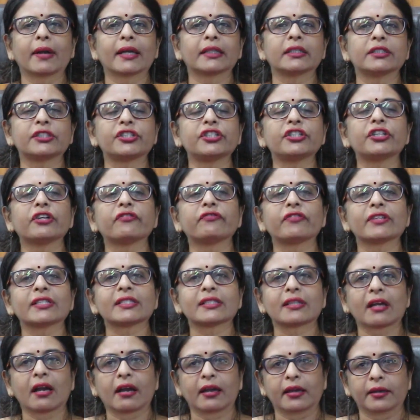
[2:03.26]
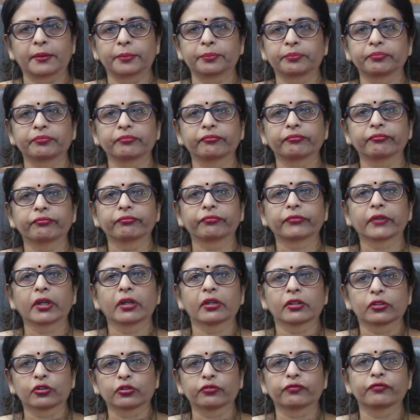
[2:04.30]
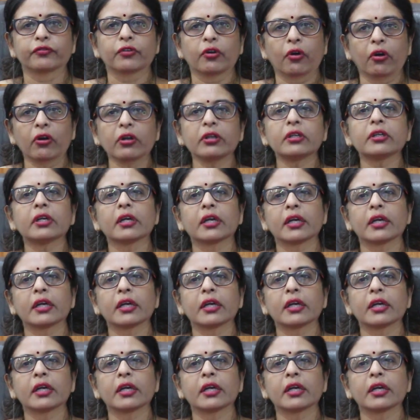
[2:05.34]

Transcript: by the GFSI. TUV Nord